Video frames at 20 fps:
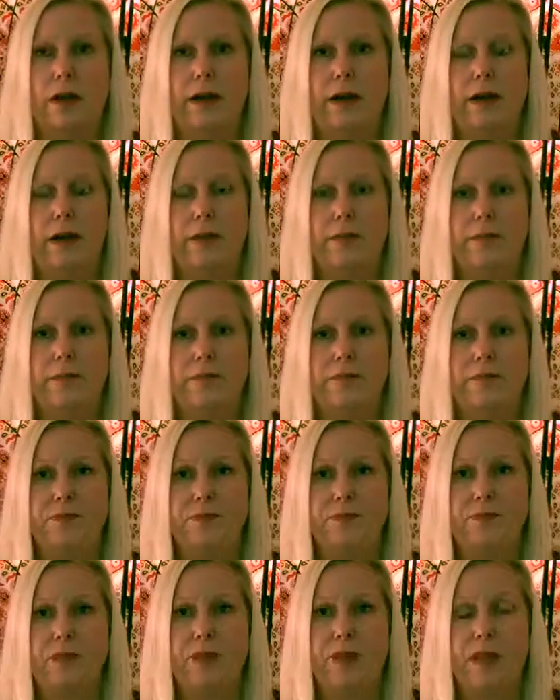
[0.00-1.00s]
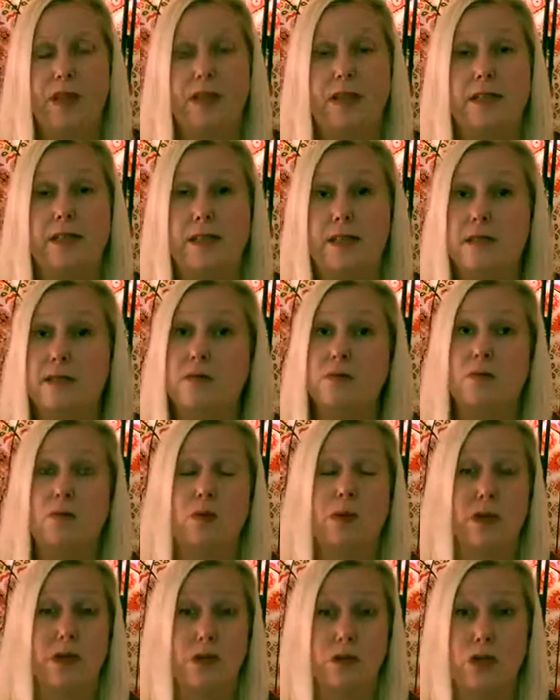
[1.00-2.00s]
That does
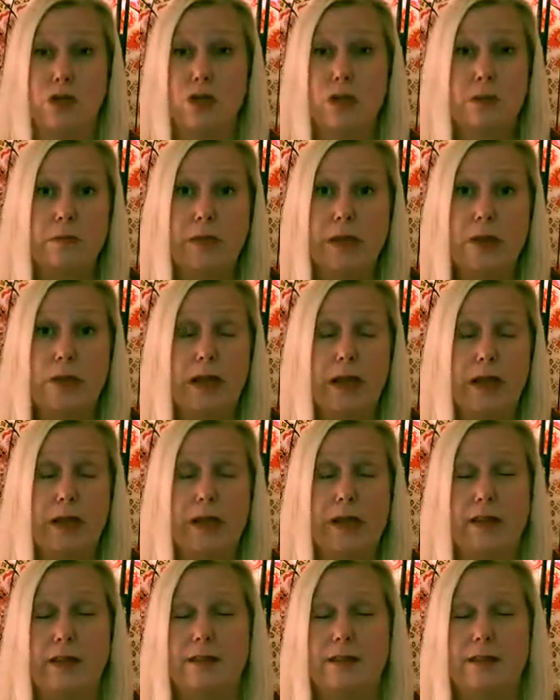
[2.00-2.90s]
concern me greatly.